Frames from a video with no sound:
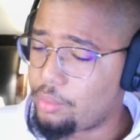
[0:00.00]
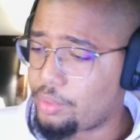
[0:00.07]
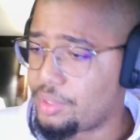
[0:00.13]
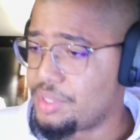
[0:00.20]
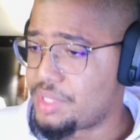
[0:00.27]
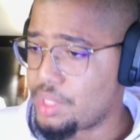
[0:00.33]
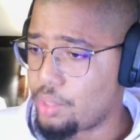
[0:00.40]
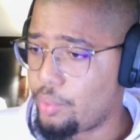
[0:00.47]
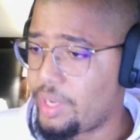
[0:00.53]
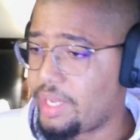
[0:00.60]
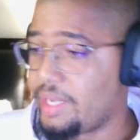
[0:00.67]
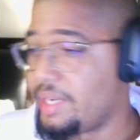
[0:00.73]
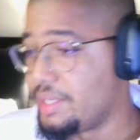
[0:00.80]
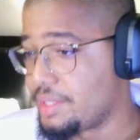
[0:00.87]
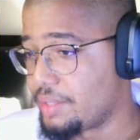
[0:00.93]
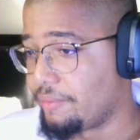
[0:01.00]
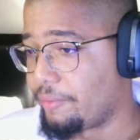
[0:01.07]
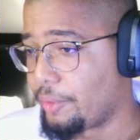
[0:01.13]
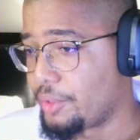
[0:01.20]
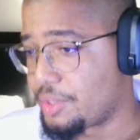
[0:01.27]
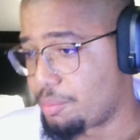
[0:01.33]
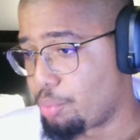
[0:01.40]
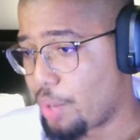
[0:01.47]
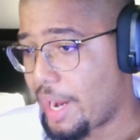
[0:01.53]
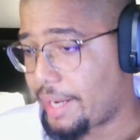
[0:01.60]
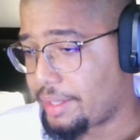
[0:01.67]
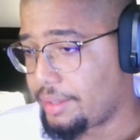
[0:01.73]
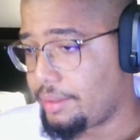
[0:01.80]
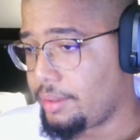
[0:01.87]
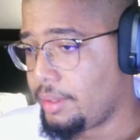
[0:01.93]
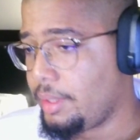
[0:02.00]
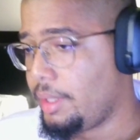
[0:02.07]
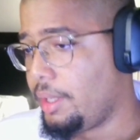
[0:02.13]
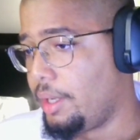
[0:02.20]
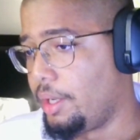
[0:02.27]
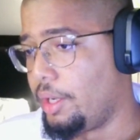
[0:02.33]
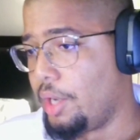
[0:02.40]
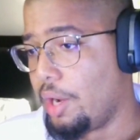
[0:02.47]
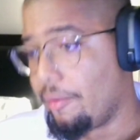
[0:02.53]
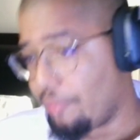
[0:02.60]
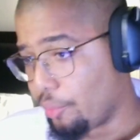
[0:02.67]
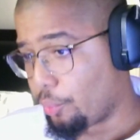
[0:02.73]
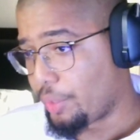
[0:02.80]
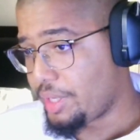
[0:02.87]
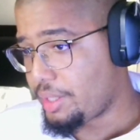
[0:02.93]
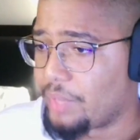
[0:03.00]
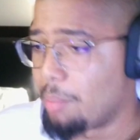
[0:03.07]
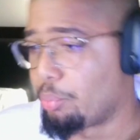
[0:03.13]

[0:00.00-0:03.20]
considering it is the first bracket of the week.